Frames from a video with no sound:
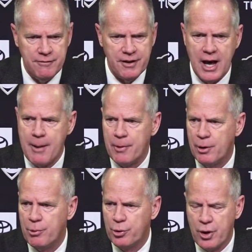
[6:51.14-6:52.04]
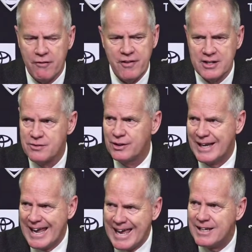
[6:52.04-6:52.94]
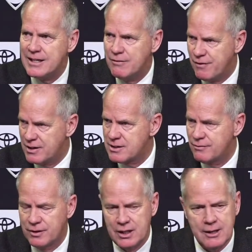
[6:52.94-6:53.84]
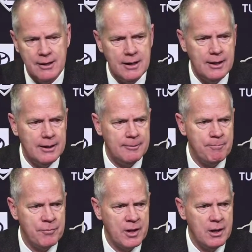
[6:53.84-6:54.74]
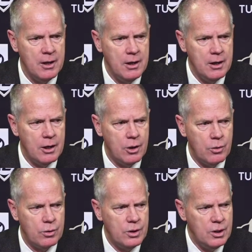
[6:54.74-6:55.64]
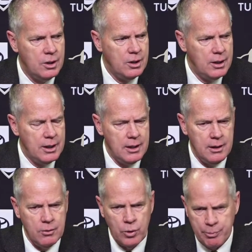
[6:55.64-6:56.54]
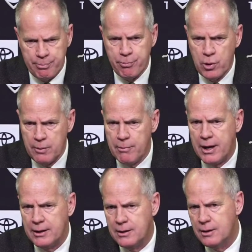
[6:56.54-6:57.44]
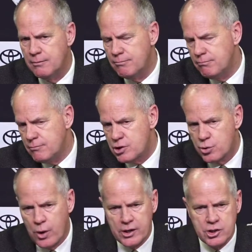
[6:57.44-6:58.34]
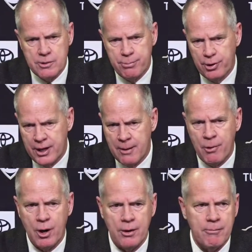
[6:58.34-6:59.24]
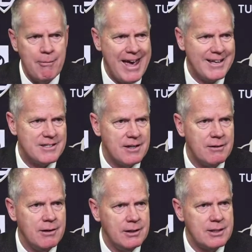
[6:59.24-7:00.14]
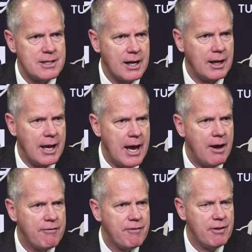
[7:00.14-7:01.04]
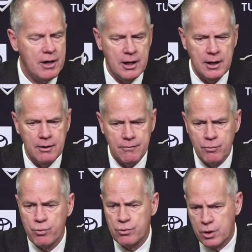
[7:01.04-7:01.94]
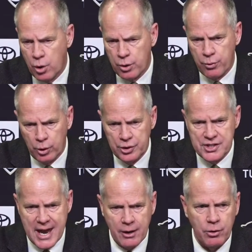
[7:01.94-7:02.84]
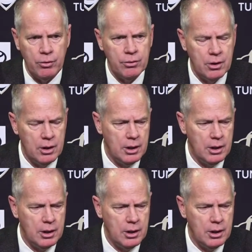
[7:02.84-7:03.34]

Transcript: phenomenal, both offensively and defensively. You know, we made the switch to put him on Madsen in the second half. Cody rolled his ankle,